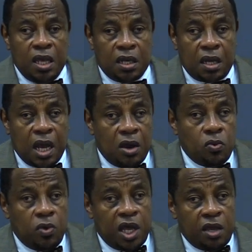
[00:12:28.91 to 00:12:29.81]
in our
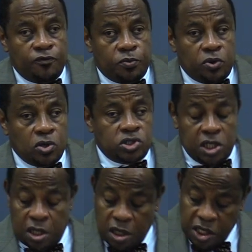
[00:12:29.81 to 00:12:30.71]
way of
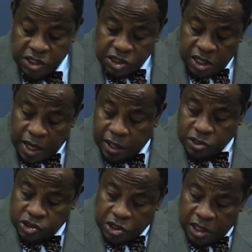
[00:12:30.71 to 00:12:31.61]
approaching
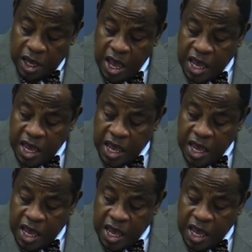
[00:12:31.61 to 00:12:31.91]
ecclesiology